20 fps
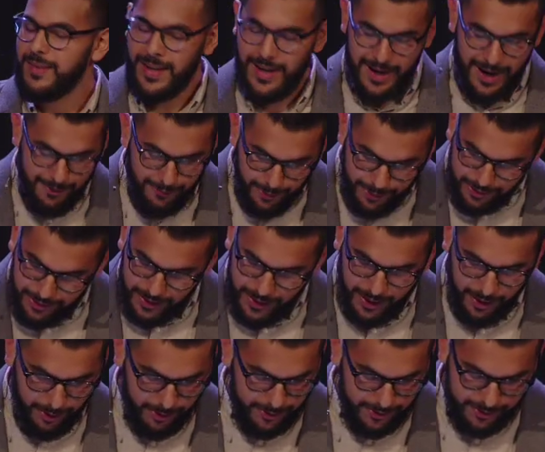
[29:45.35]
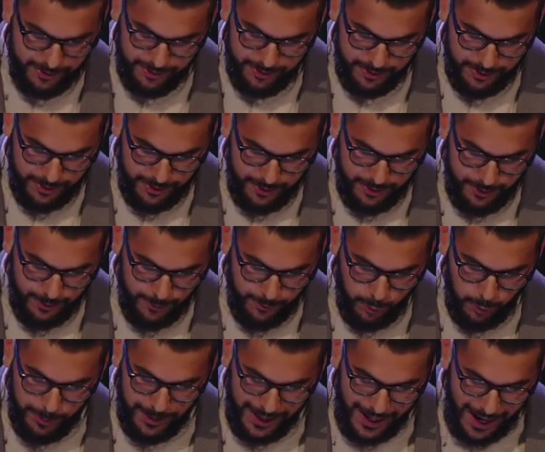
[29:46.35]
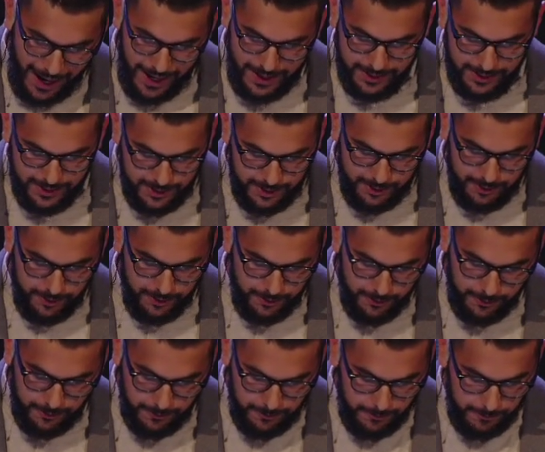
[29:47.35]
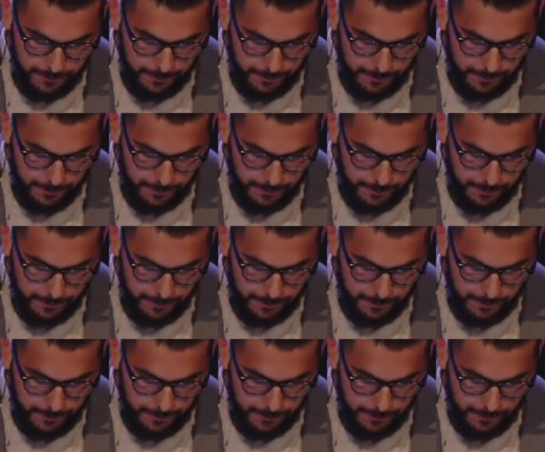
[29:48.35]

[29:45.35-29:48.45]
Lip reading: and everything else will be added to you.